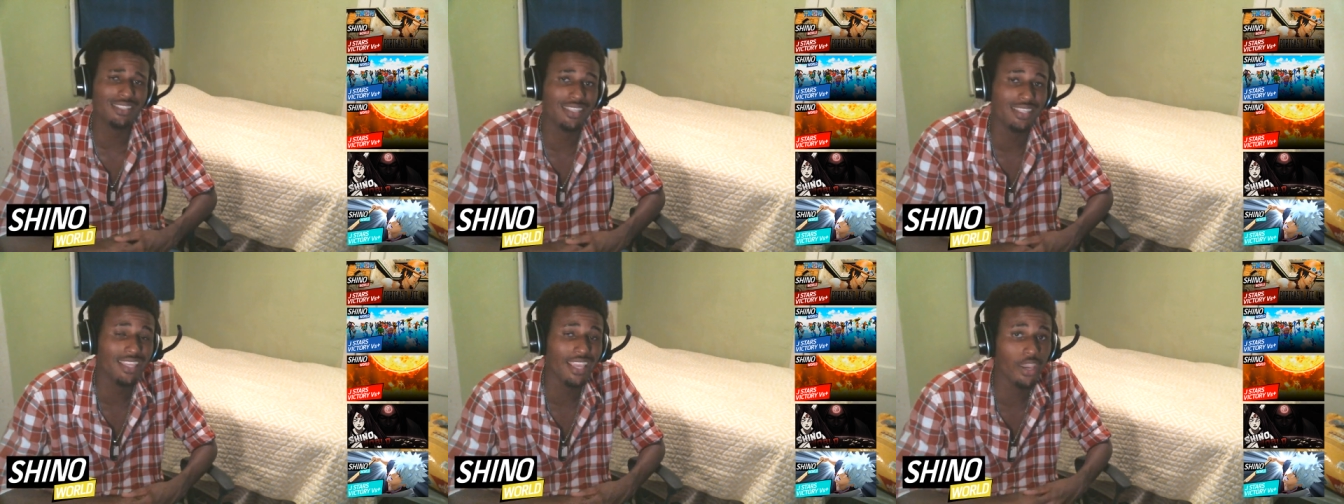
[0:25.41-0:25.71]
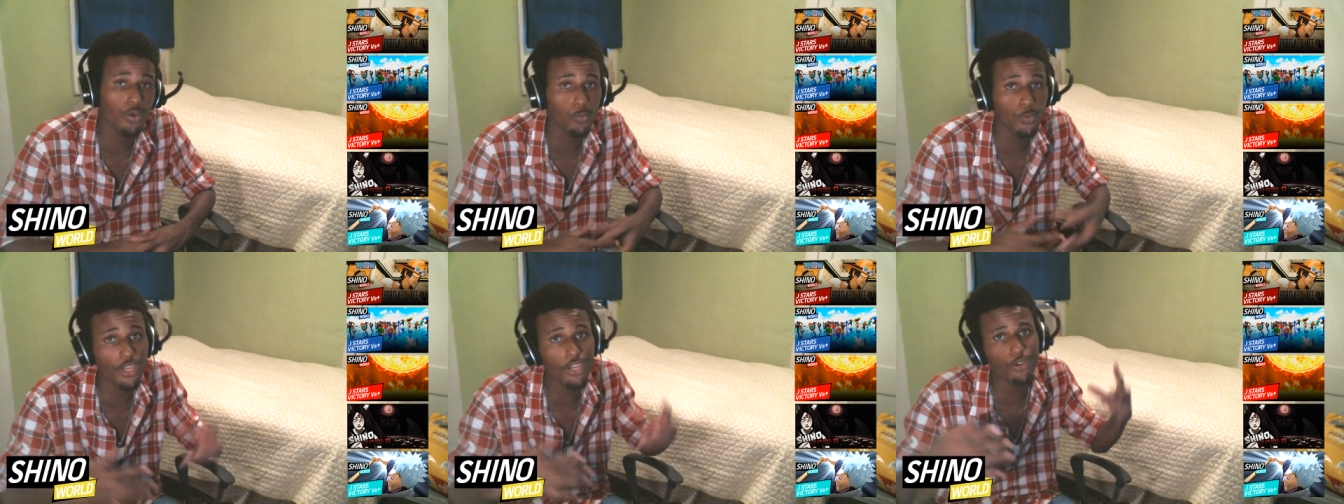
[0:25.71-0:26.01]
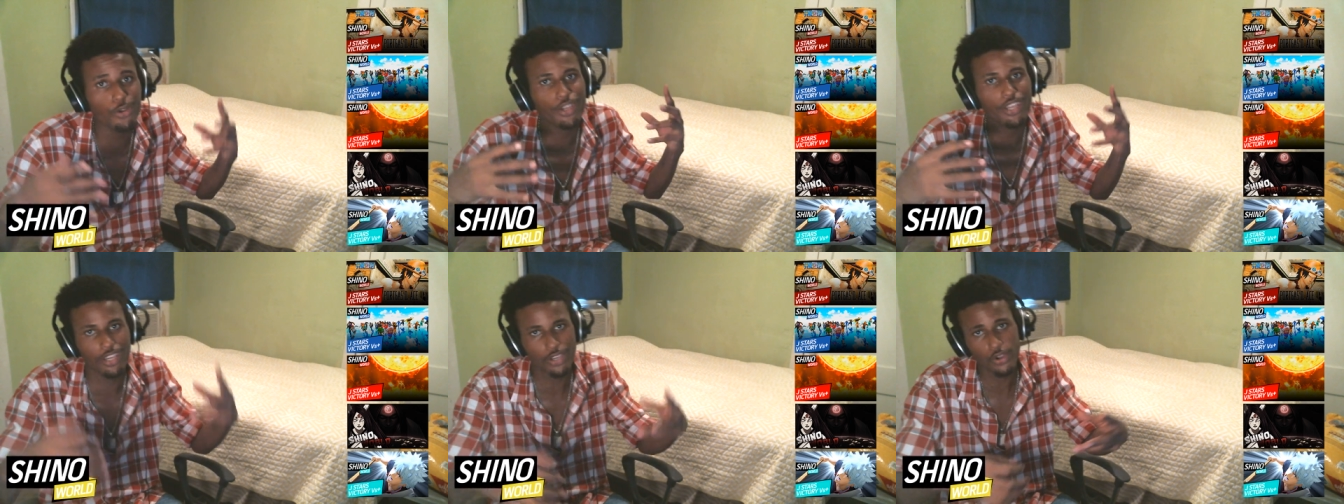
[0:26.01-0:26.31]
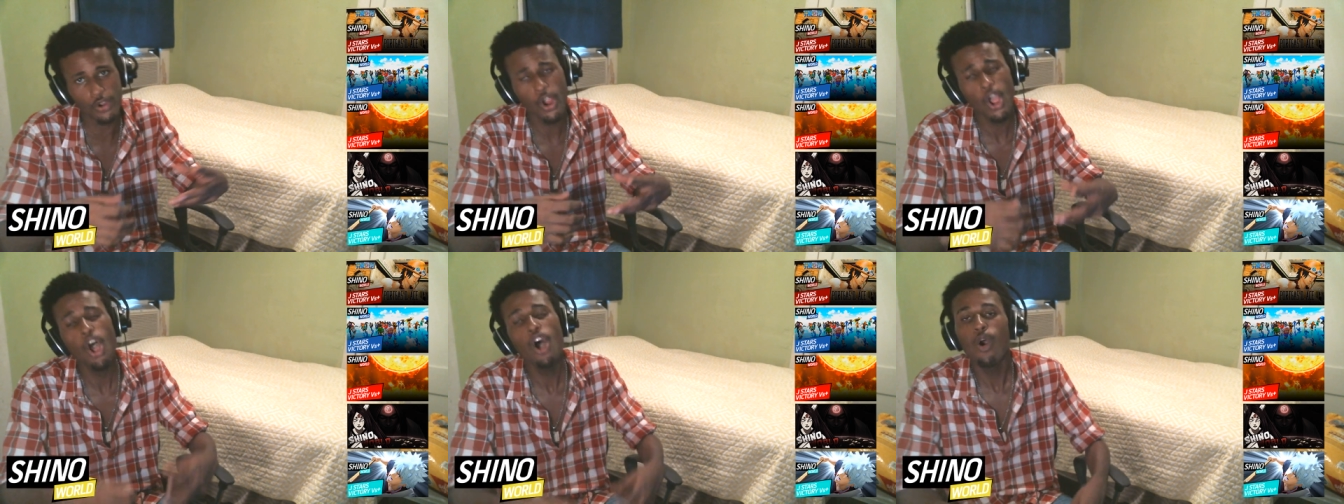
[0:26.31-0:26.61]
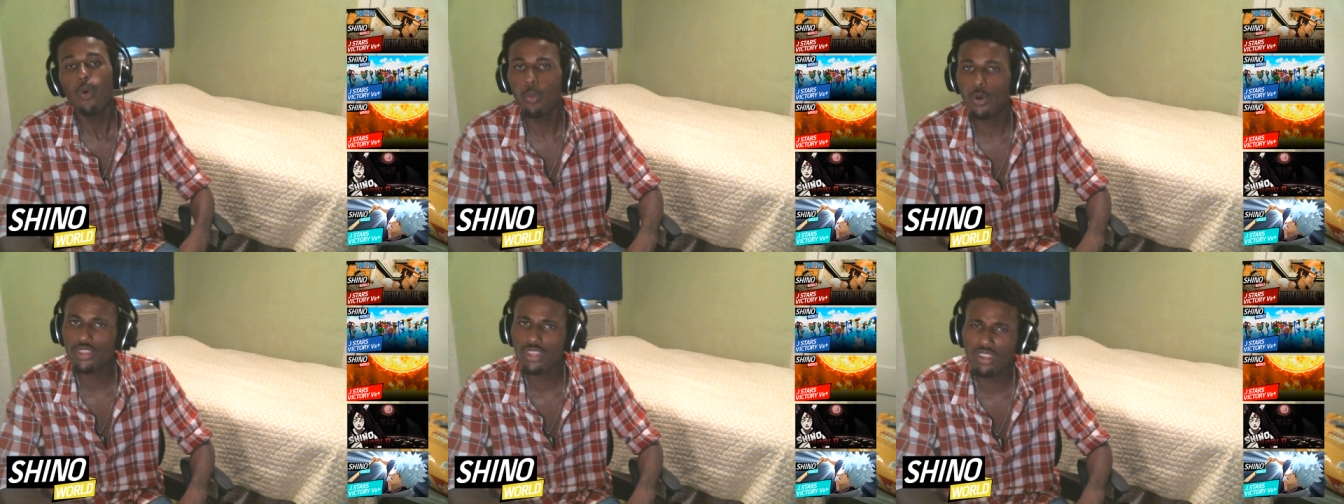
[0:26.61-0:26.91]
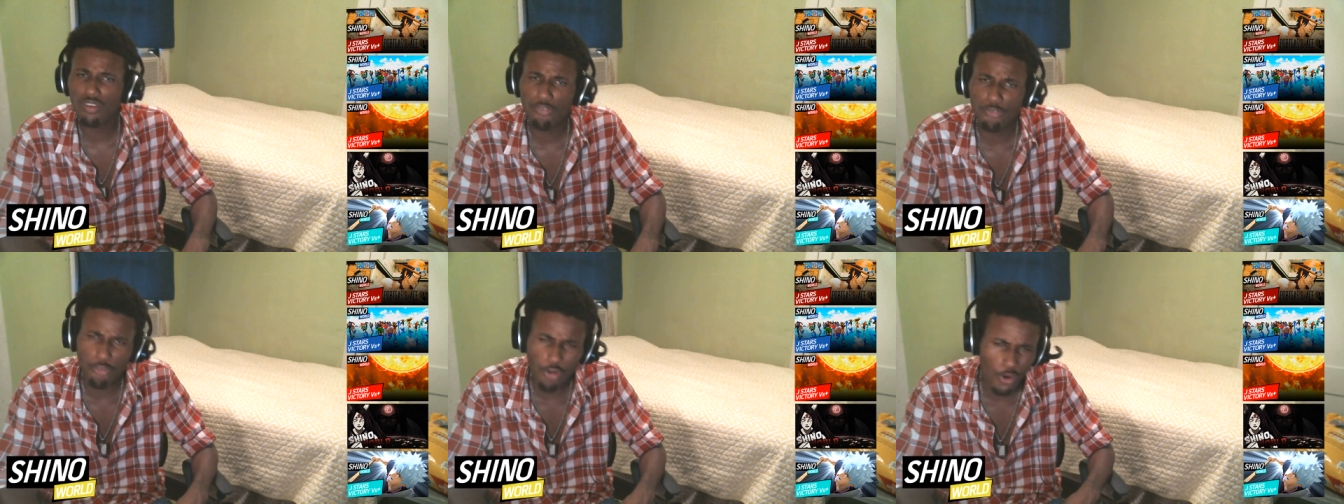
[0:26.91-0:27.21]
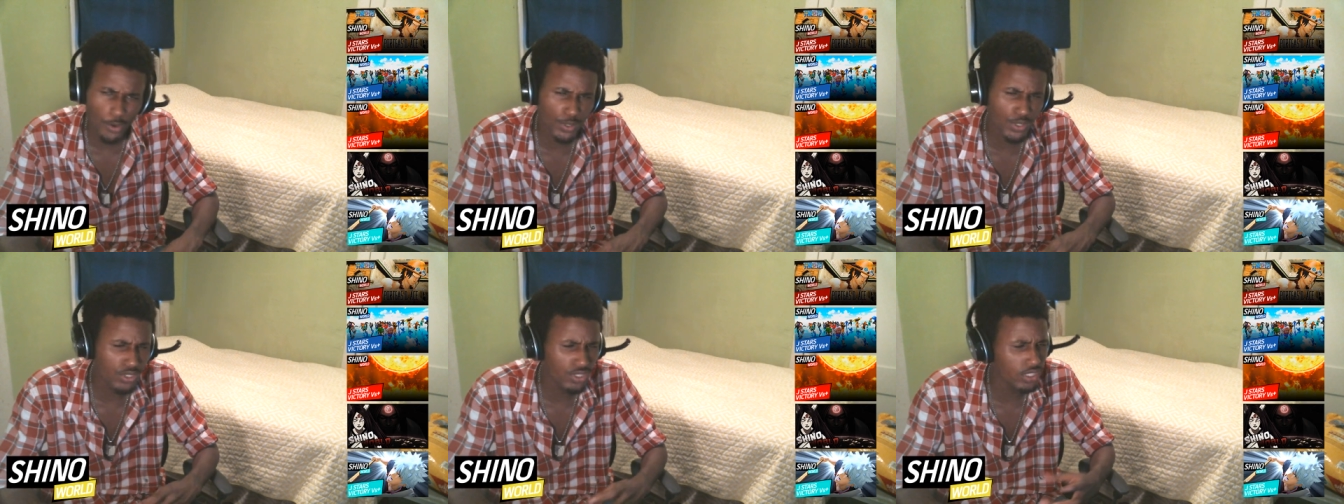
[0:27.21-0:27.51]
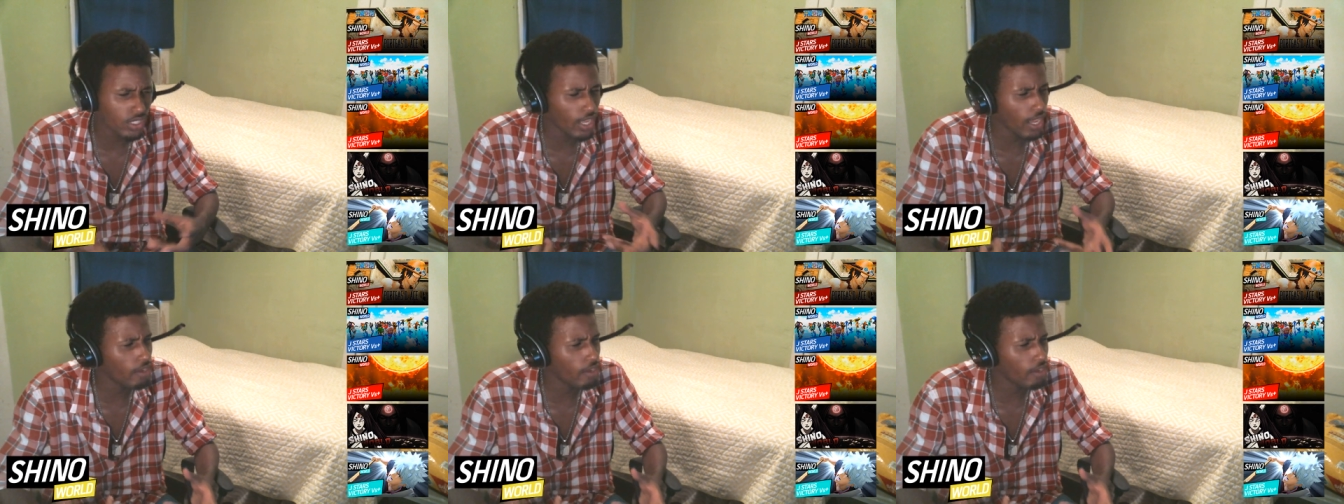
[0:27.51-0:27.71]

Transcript: Today we are here with the first